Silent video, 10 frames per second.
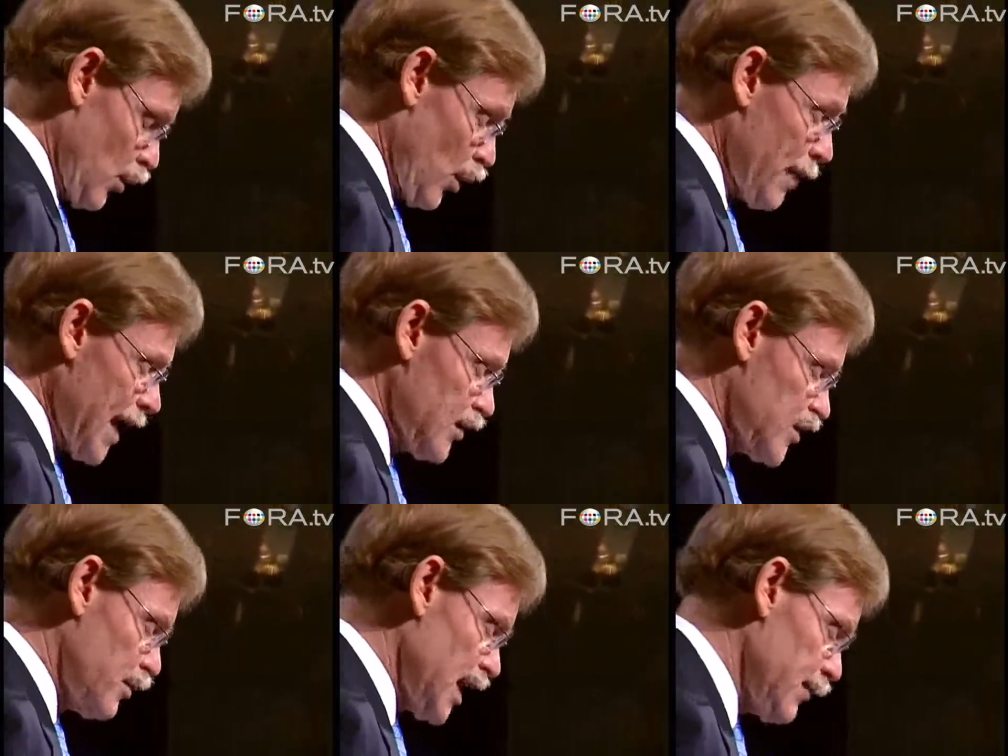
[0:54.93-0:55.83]
or
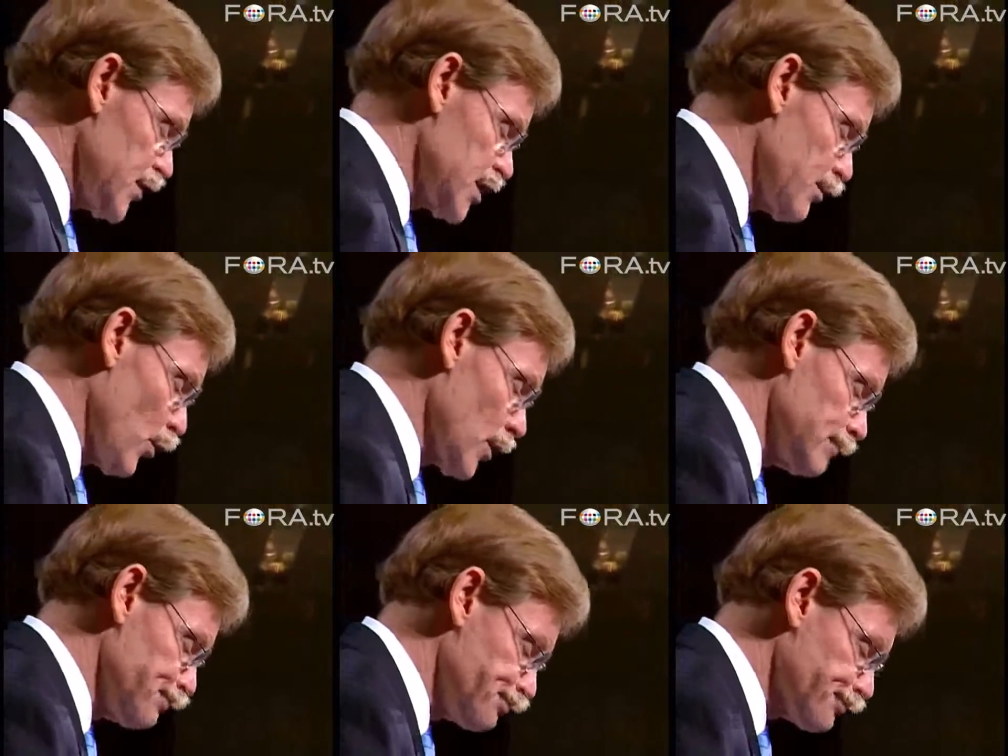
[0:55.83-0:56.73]
balance of payment
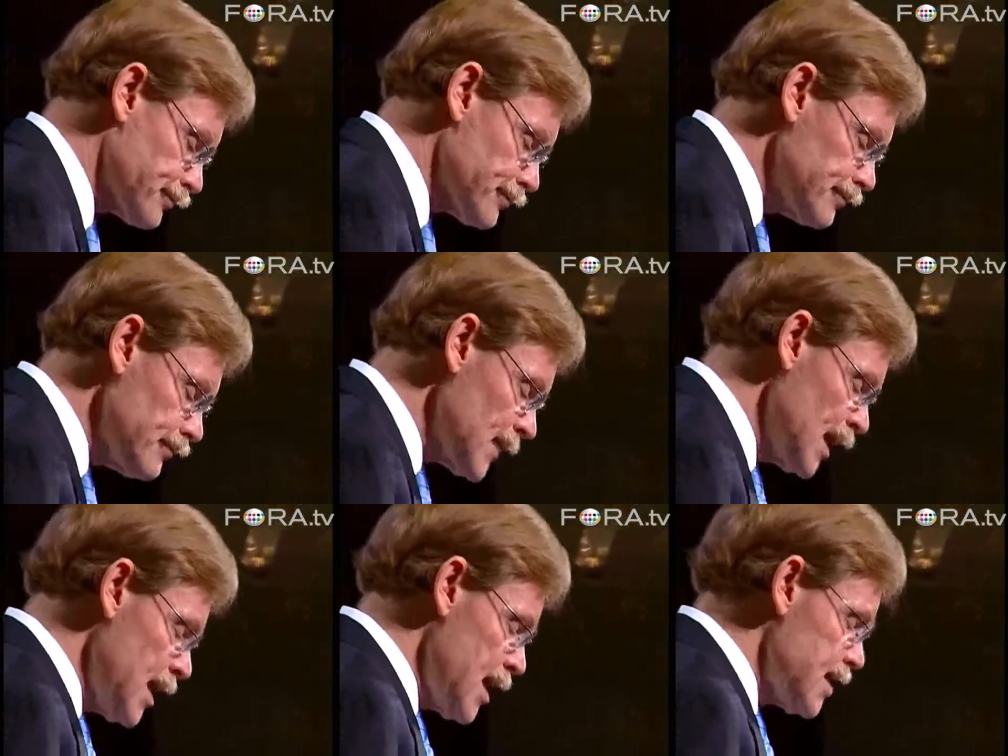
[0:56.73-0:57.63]
support.
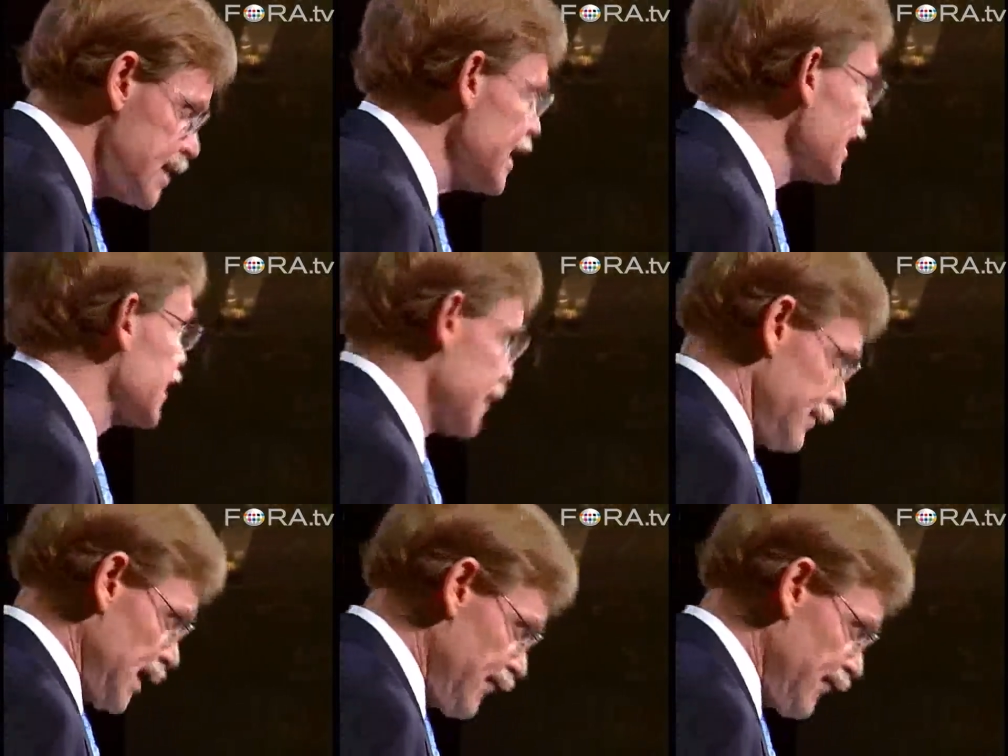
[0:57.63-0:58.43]
Sixth,